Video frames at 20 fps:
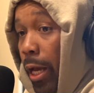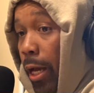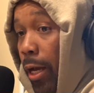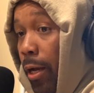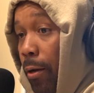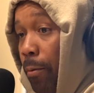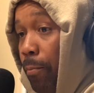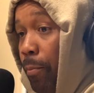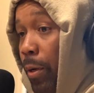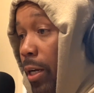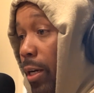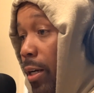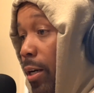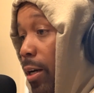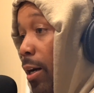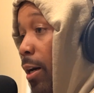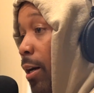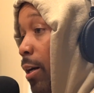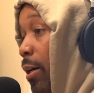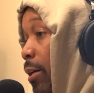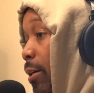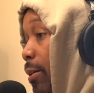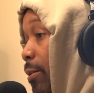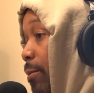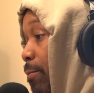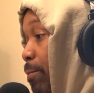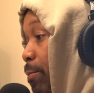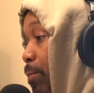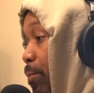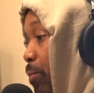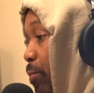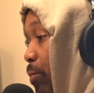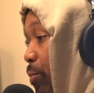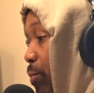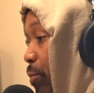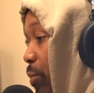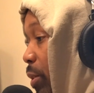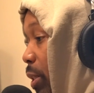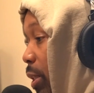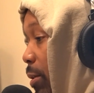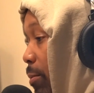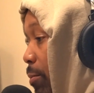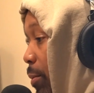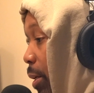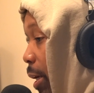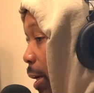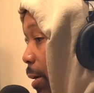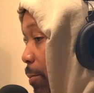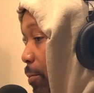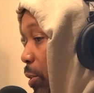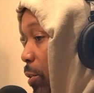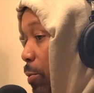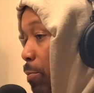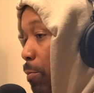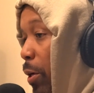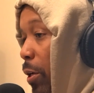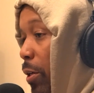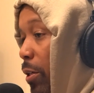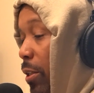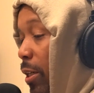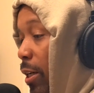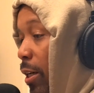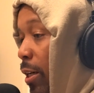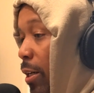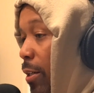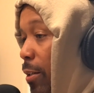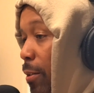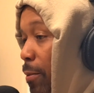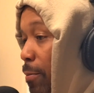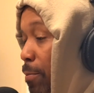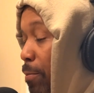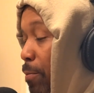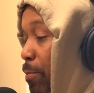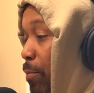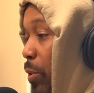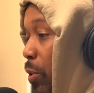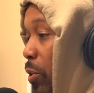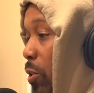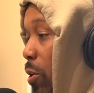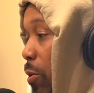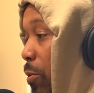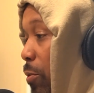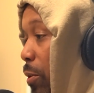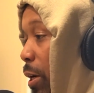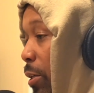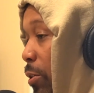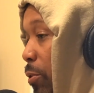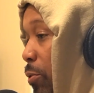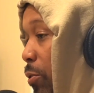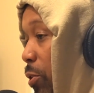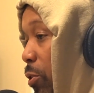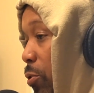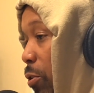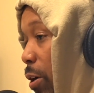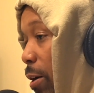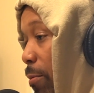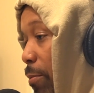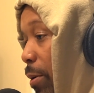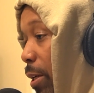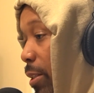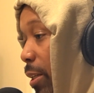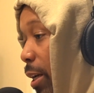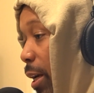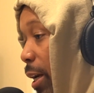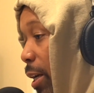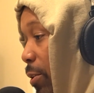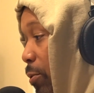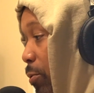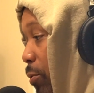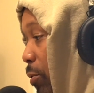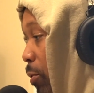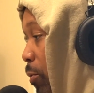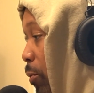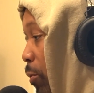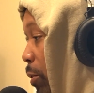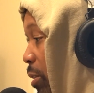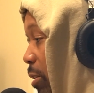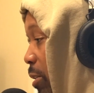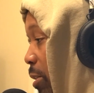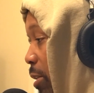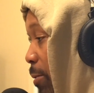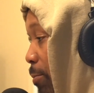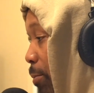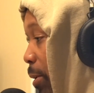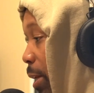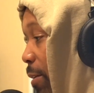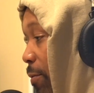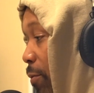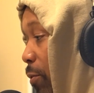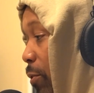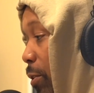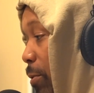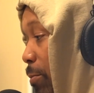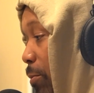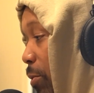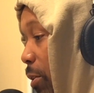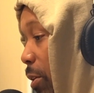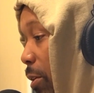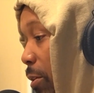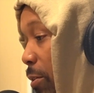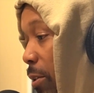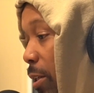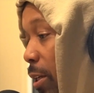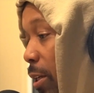Yeah, man. My name is Merk. So I usually try to make the handles according to the platform. So